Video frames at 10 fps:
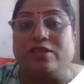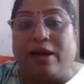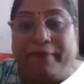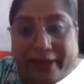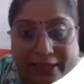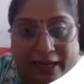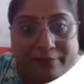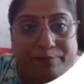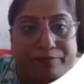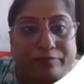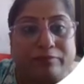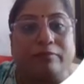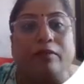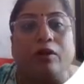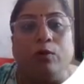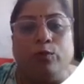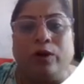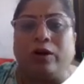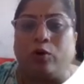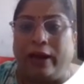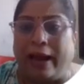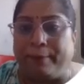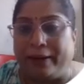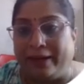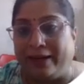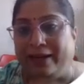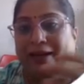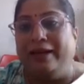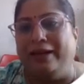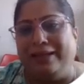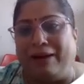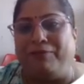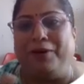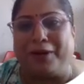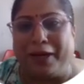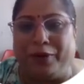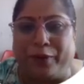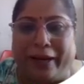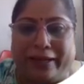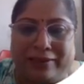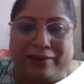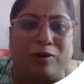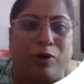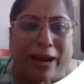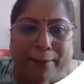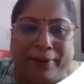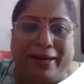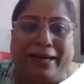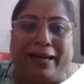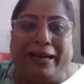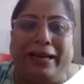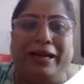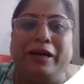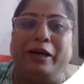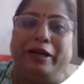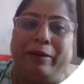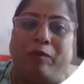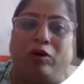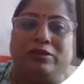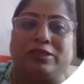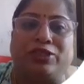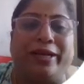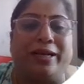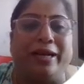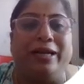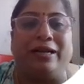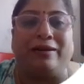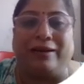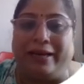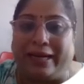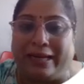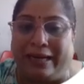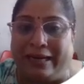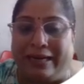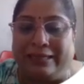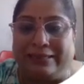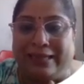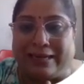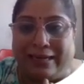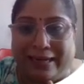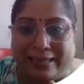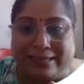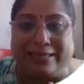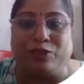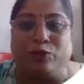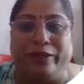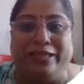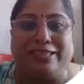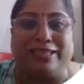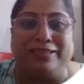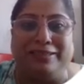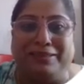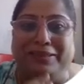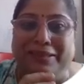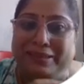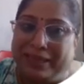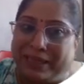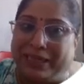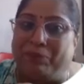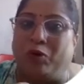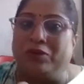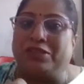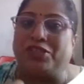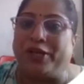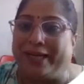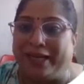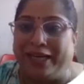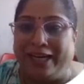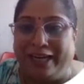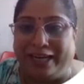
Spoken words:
have been done. Work collaboratively. They are working together collaboratively, demonstrate interconnectedness. They are connected to each other. They are demonstrating it